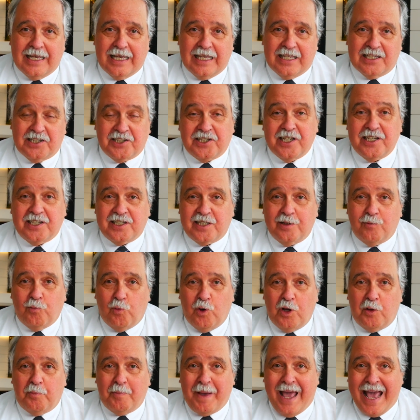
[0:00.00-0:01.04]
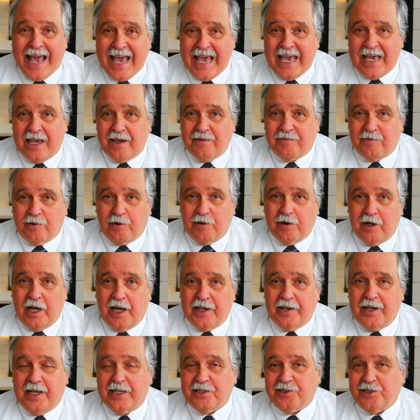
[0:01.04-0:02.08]
the system will pay for
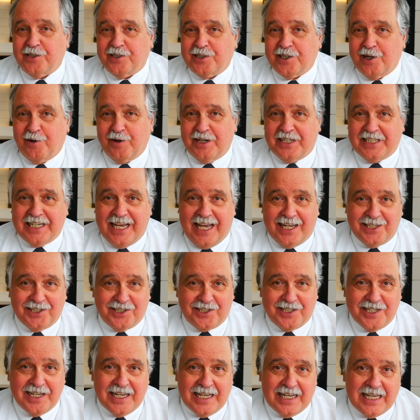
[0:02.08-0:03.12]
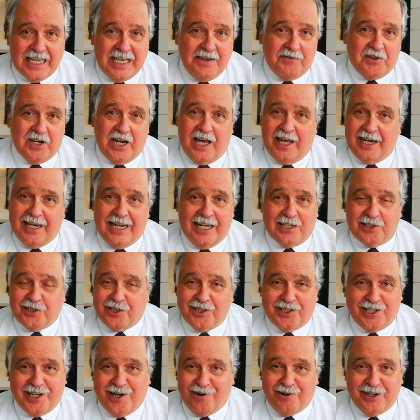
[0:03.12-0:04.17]
unnecessary tests, even
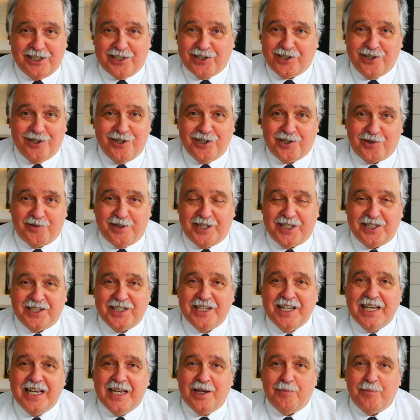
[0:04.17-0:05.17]
unnecessary surgeries,